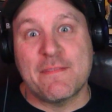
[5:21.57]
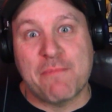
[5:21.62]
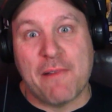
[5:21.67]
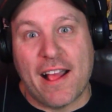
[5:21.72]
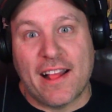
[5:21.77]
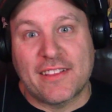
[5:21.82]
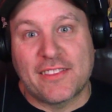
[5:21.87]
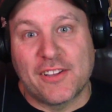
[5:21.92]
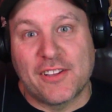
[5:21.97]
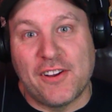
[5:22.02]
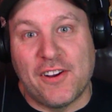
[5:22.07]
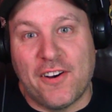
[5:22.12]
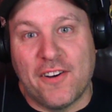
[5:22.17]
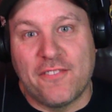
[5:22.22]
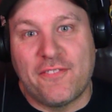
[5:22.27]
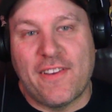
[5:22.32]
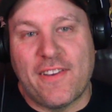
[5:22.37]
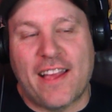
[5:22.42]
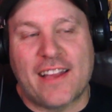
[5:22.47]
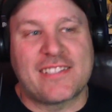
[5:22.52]
practical
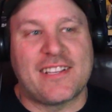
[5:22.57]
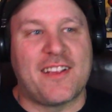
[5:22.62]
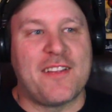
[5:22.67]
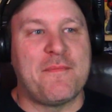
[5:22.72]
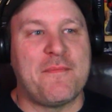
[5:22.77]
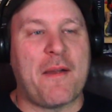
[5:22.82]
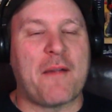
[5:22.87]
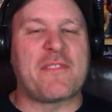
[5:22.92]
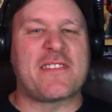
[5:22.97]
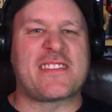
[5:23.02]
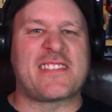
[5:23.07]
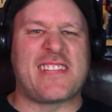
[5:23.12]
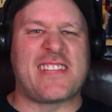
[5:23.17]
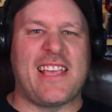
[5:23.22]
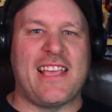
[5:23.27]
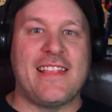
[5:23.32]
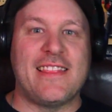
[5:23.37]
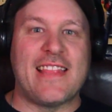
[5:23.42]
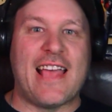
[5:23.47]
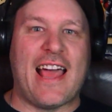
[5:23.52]
effects. I remember
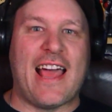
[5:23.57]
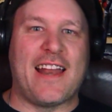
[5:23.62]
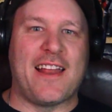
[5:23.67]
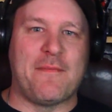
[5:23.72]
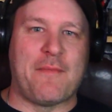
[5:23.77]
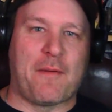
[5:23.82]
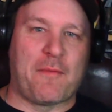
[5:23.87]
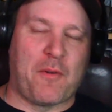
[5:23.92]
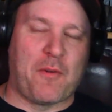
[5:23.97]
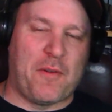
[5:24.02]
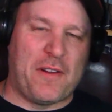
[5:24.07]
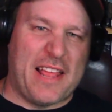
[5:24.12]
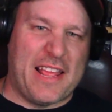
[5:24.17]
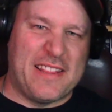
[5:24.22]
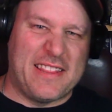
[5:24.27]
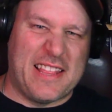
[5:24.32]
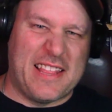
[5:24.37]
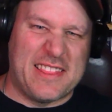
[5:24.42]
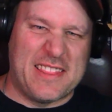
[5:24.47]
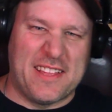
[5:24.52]
seeing that. I remember when,
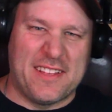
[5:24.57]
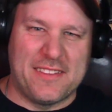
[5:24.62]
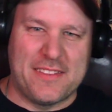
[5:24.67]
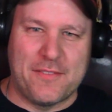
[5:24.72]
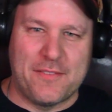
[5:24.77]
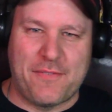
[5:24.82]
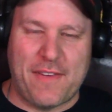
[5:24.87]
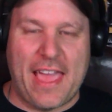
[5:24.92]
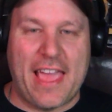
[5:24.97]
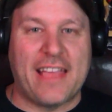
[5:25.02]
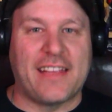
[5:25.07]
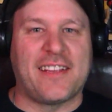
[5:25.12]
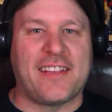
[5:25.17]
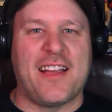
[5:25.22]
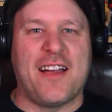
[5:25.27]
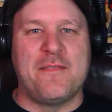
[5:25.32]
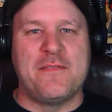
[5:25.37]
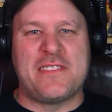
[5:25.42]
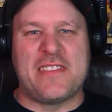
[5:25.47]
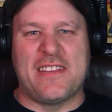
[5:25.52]
and then the van
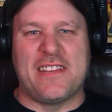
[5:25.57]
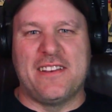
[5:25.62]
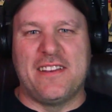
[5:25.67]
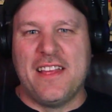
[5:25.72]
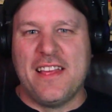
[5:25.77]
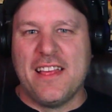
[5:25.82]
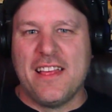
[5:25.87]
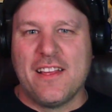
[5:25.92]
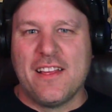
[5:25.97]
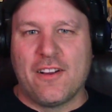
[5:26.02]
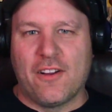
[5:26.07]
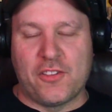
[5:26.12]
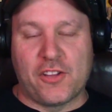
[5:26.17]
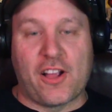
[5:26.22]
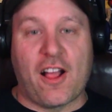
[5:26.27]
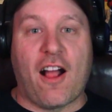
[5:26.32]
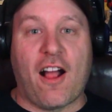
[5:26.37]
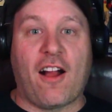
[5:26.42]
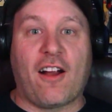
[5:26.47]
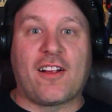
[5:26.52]
comes in, or the
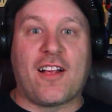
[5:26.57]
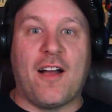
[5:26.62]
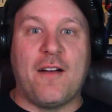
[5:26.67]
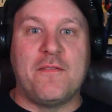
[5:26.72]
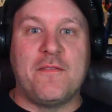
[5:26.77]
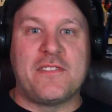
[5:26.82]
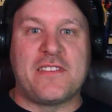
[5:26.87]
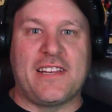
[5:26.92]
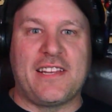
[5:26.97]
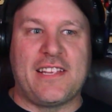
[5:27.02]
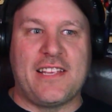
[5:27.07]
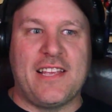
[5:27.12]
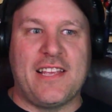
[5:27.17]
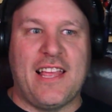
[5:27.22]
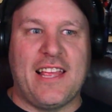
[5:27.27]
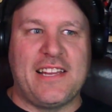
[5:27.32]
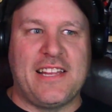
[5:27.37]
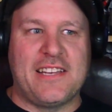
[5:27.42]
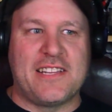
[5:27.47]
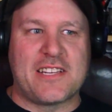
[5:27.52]
car comes in,
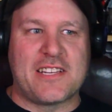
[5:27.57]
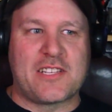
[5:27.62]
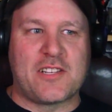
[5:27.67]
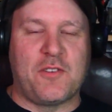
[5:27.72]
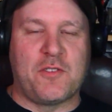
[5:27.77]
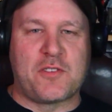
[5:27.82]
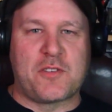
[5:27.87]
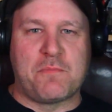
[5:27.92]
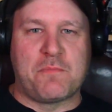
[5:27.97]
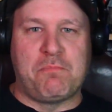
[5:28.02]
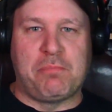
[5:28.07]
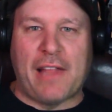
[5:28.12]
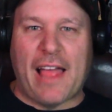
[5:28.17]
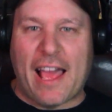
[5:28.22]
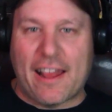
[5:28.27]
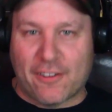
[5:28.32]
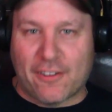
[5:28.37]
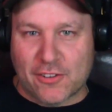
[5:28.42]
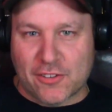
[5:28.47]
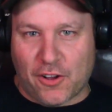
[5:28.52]
and he just goes
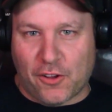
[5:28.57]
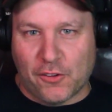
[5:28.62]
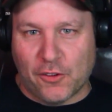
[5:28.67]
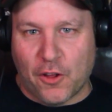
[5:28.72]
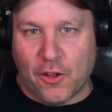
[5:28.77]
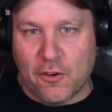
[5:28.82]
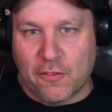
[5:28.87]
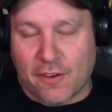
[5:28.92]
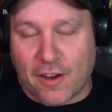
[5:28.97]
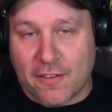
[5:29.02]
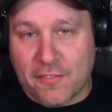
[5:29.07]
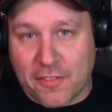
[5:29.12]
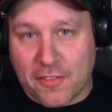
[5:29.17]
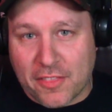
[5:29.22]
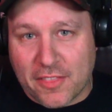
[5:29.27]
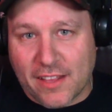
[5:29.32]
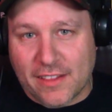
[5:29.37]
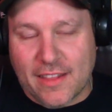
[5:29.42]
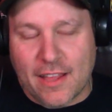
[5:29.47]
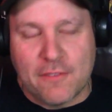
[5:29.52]
splatters all over
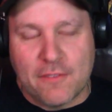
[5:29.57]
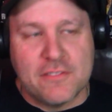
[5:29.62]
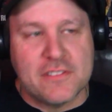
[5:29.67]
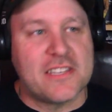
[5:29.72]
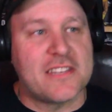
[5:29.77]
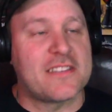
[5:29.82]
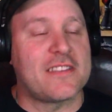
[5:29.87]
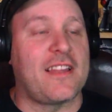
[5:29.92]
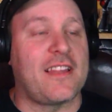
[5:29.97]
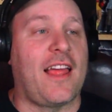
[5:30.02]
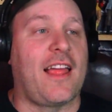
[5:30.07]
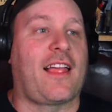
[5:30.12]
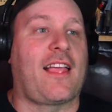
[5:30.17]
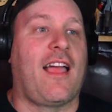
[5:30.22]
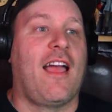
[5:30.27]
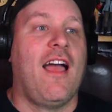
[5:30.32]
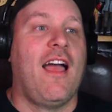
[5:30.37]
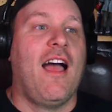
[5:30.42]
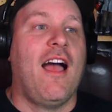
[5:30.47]
everything. That was just like,